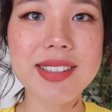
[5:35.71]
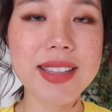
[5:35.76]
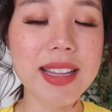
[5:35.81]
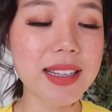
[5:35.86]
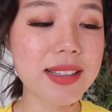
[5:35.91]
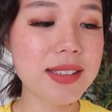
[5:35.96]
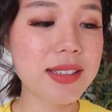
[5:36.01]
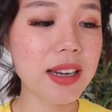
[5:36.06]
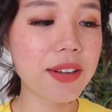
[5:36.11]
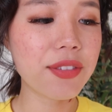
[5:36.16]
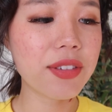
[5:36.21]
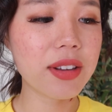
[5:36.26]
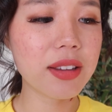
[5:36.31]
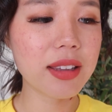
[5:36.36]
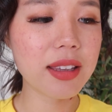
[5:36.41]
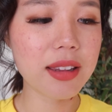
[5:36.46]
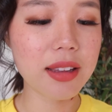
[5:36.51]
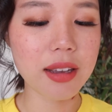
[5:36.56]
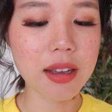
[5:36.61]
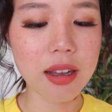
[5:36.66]
That's
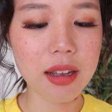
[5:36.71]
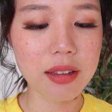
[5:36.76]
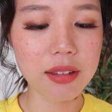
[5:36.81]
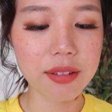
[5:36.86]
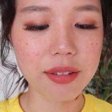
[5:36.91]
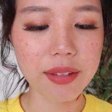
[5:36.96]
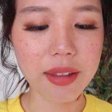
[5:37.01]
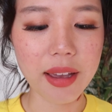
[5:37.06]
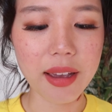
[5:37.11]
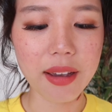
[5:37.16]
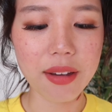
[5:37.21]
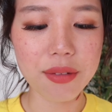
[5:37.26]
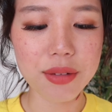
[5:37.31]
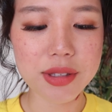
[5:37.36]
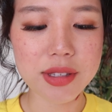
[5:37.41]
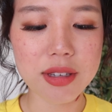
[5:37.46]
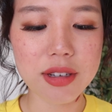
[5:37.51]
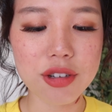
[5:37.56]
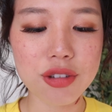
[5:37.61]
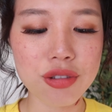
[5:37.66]
definitely the color that I
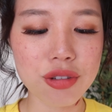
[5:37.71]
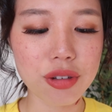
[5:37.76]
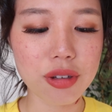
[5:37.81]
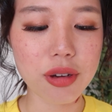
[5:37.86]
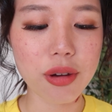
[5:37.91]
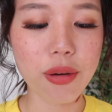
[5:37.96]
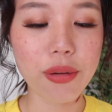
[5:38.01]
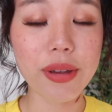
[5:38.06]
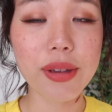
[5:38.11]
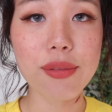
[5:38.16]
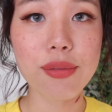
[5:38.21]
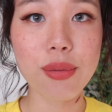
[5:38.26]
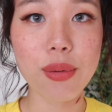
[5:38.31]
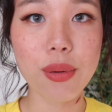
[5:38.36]
was initially going